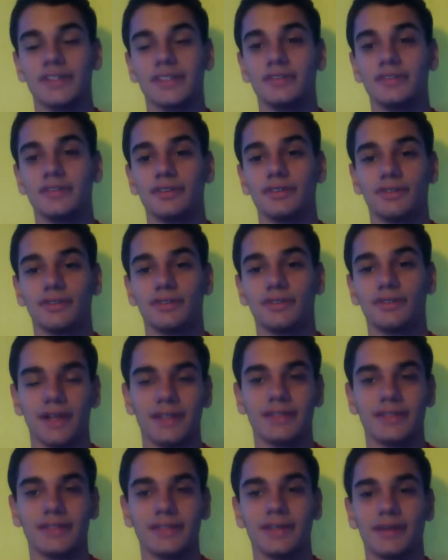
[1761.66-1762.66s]
the
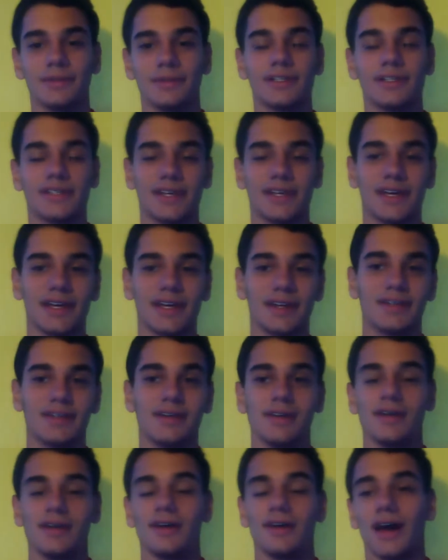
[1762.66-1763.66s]
trend, and I'm going to say
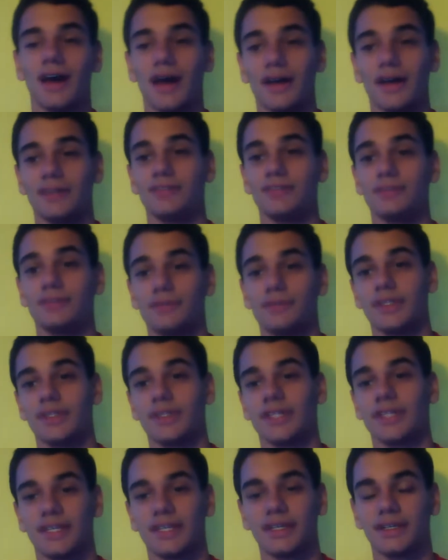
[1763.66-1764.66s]
I do think the
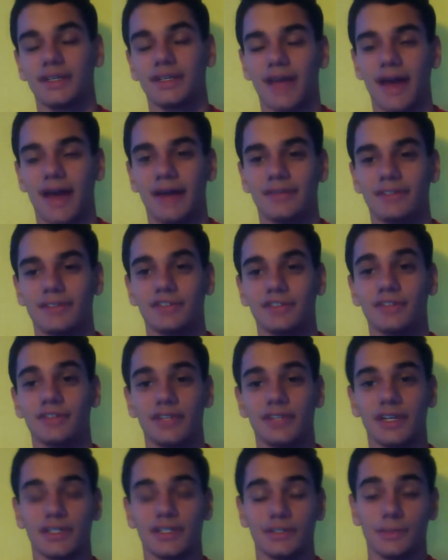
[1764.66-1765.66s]
Cavs should
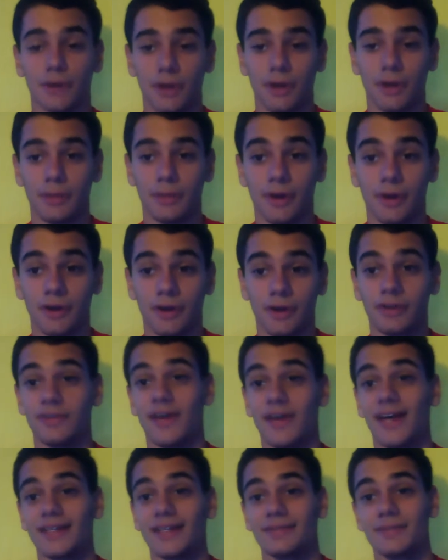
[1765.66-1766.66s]
take Jabari Parker. If you
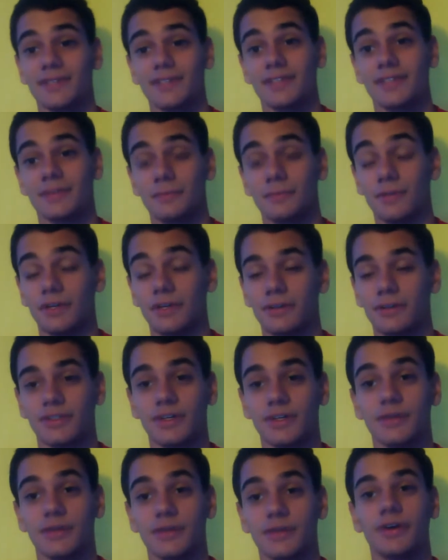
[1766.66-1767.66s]
asked me this a week or
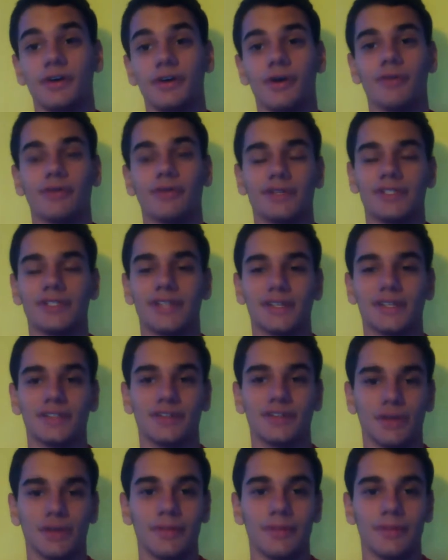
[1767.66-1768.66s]
so ago, I would have said
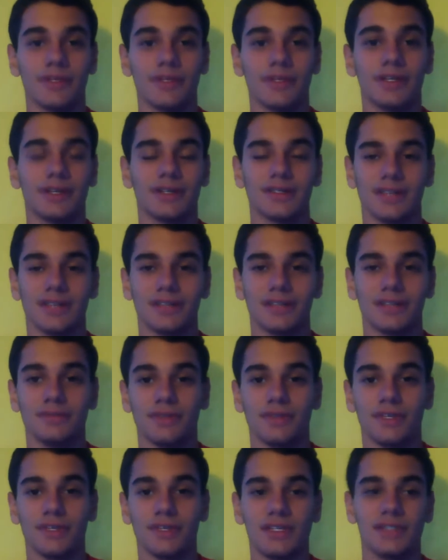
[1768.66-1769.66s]
Joel Embiid because I do
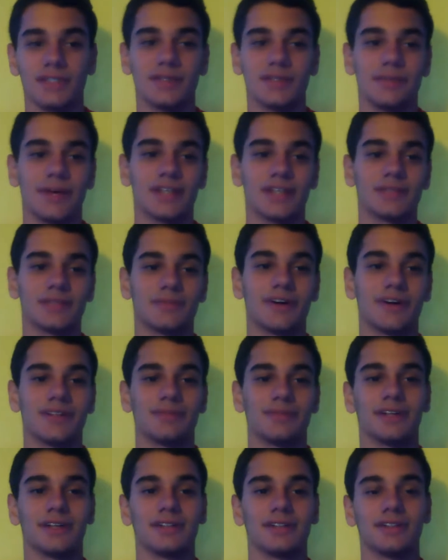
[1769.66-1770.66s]
think he's the best
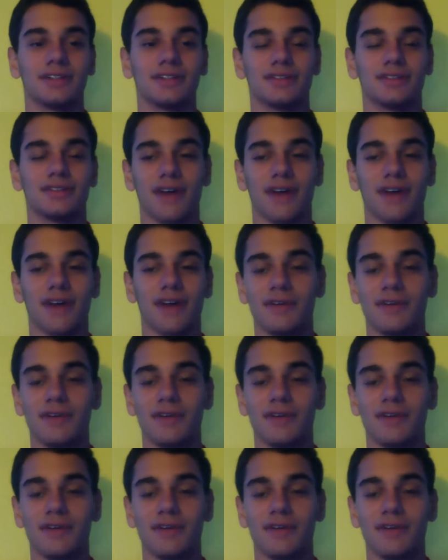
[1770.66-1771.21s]
prospect in the draft.